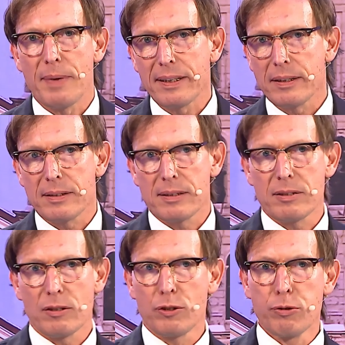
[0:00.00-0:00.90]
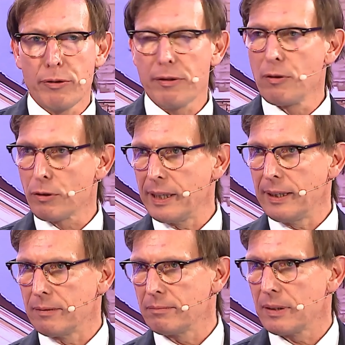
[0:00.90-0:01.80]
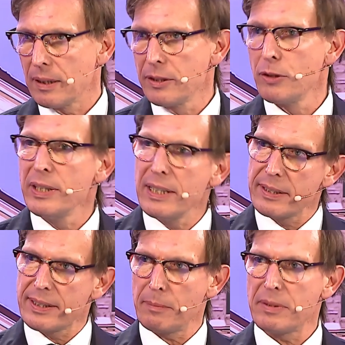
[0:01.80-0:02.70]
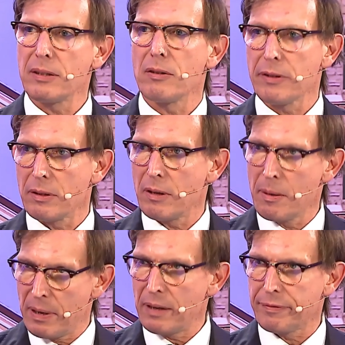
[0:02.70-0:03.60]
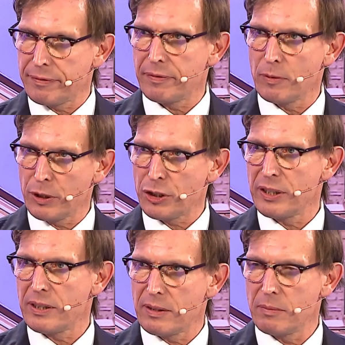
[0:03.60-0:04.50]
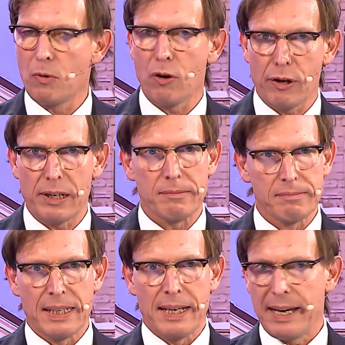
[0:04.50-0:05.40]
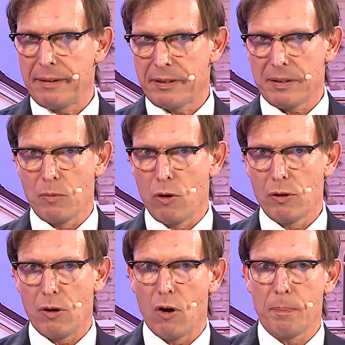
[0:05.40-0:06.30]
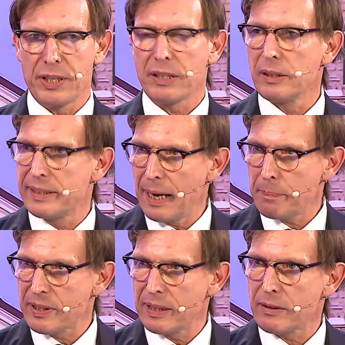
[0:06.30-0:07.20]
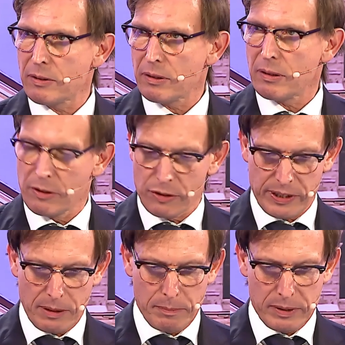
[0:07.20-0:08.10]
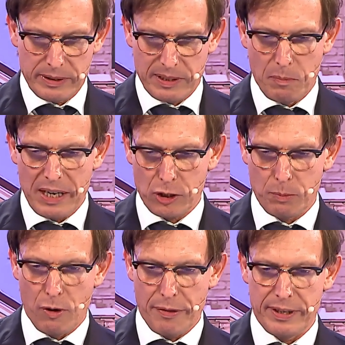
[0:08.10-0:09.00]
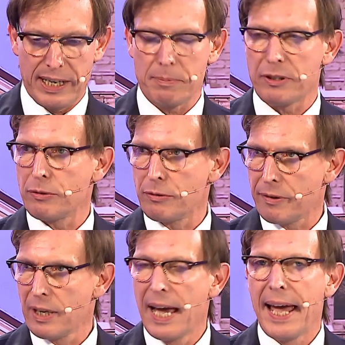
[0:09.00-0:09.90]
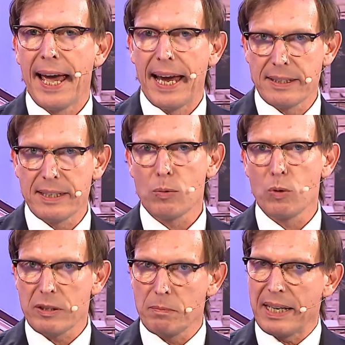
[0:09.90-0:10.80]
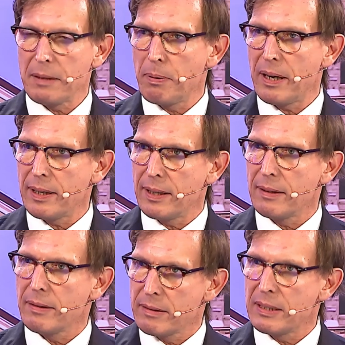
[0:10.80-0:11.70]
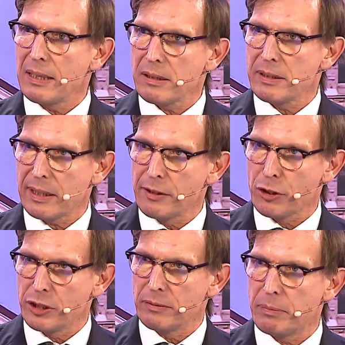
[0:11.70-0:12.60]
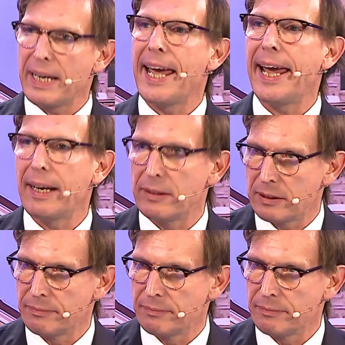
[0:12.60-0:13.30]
make it tooth looking, you needed something on the above, which is more, has more optical depth and resembles much more the neighbor tooth. And this was made by the dental technician, by hand.